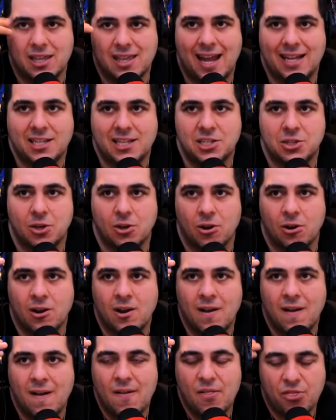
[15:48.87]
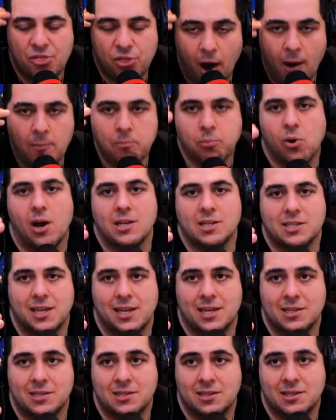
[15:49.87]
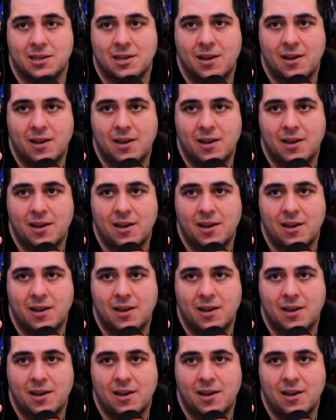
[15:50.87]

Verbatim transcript: Yeah. That's your thought process.